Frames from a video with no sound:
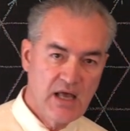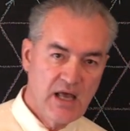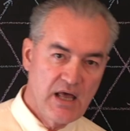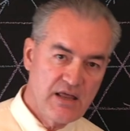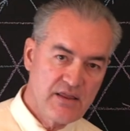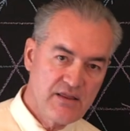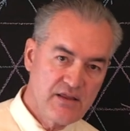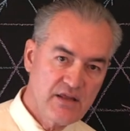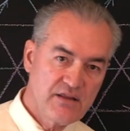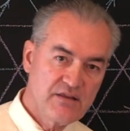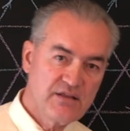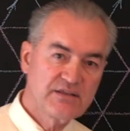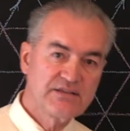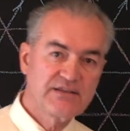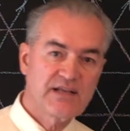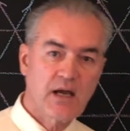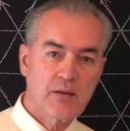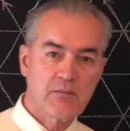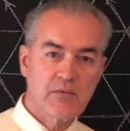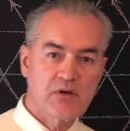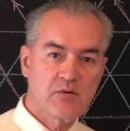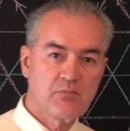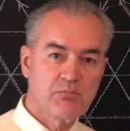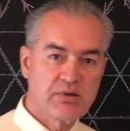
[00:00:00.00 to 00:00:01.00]
then the
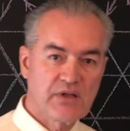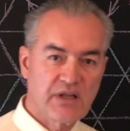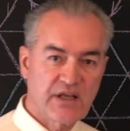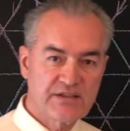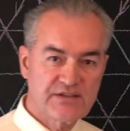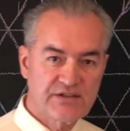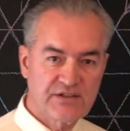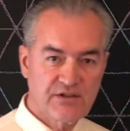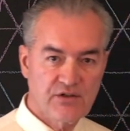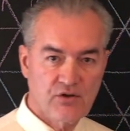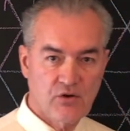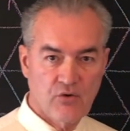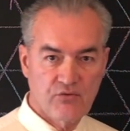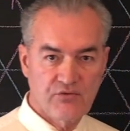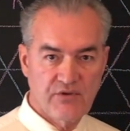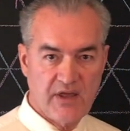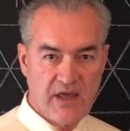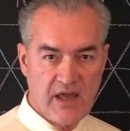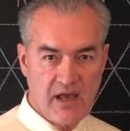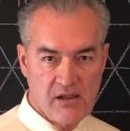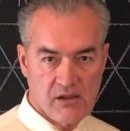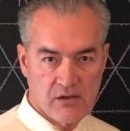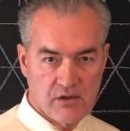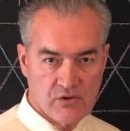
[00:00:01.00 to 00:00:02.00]
time complexity of the
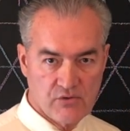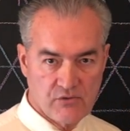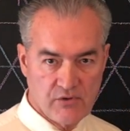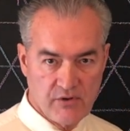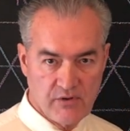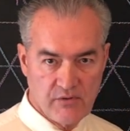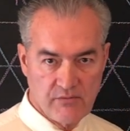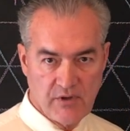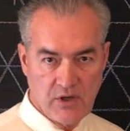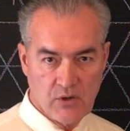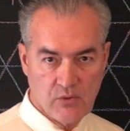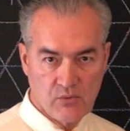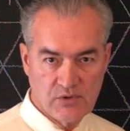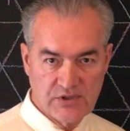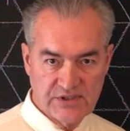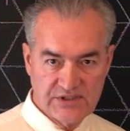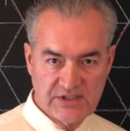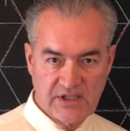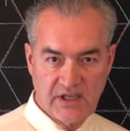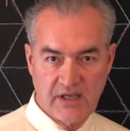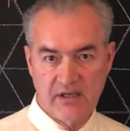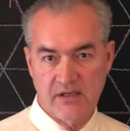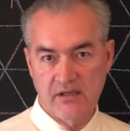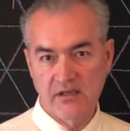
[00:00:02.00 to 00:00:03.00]
algorithm that will
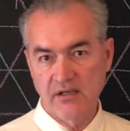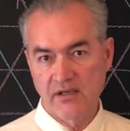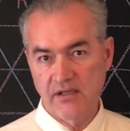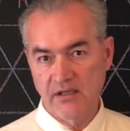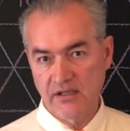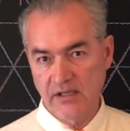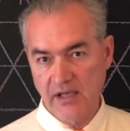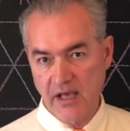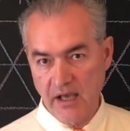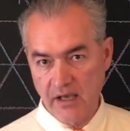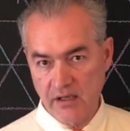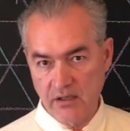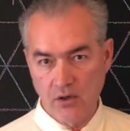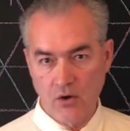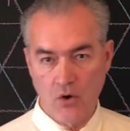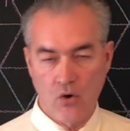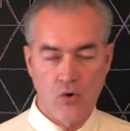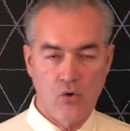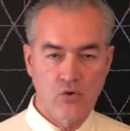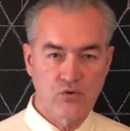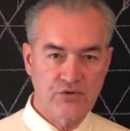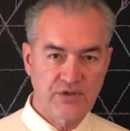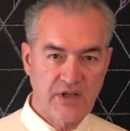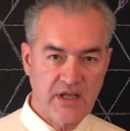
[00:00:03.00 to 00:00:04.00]
say yay
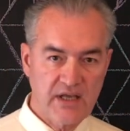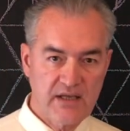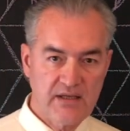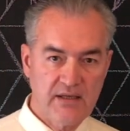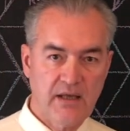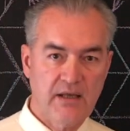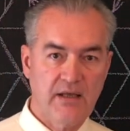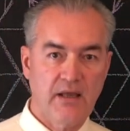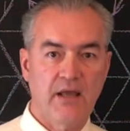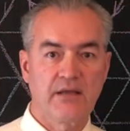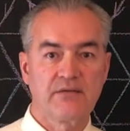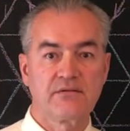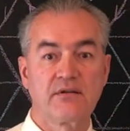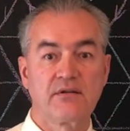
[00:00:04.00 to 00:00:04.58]
or nay, and